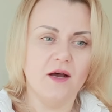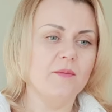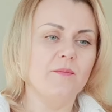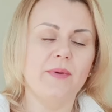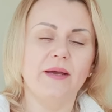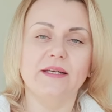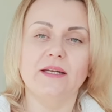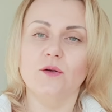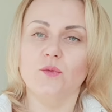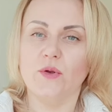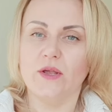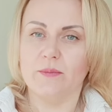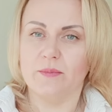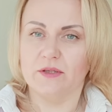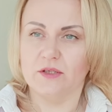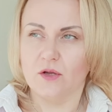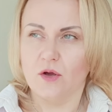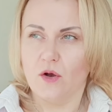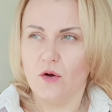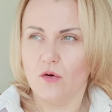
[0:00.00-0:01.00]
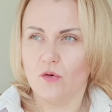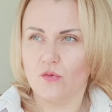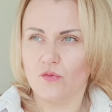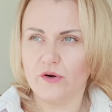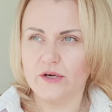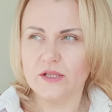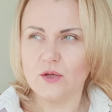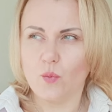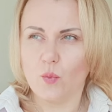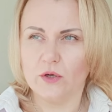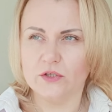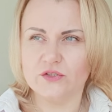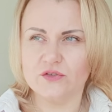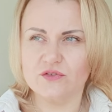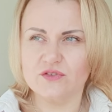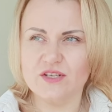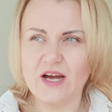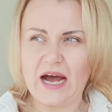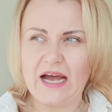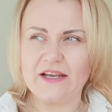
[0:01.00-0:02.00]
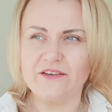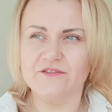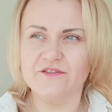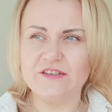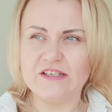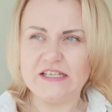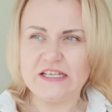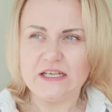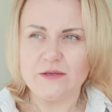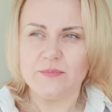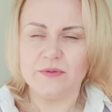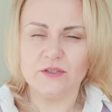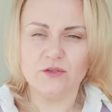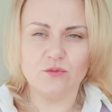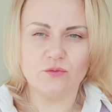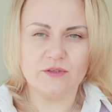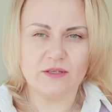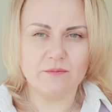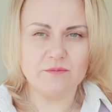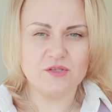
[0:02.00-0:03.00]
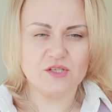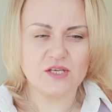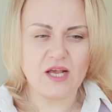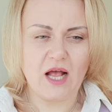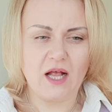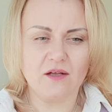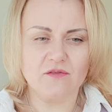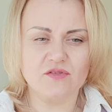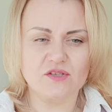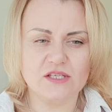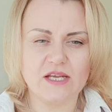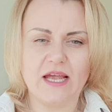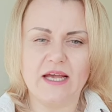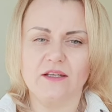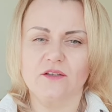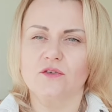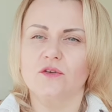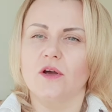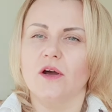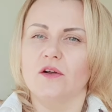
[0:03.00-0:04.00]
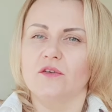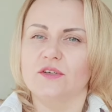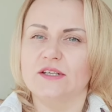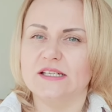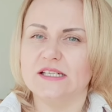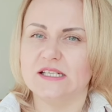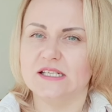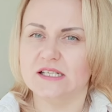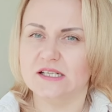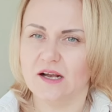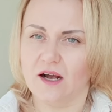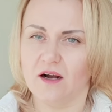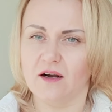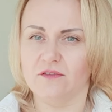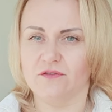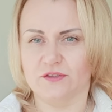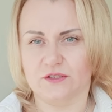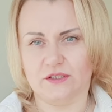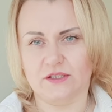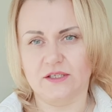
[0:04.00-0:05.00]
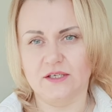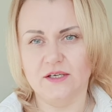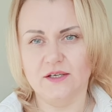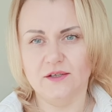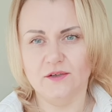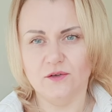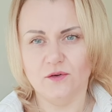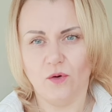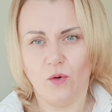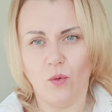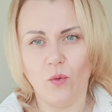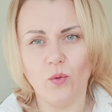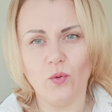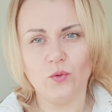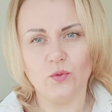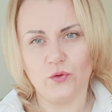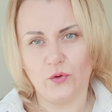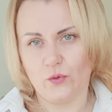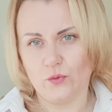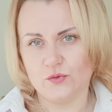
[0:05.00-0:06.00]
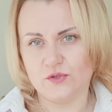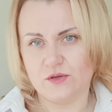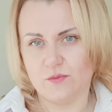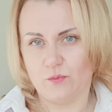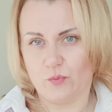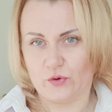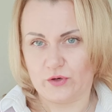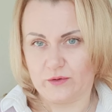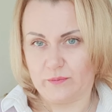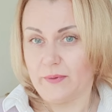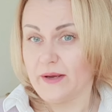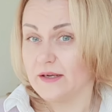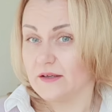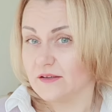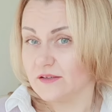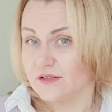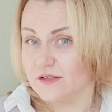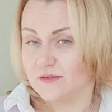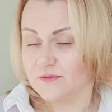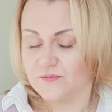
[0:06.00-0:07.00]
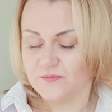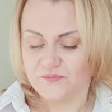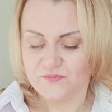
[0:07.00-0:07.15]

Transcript: men and women who really want to dive deep into themselves and discover all those important matters.